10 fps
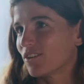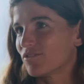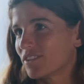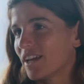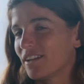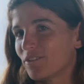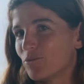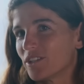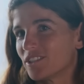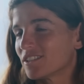of like
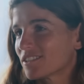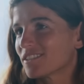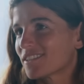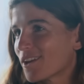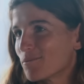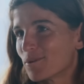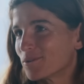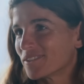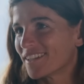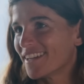we're just a sailboat.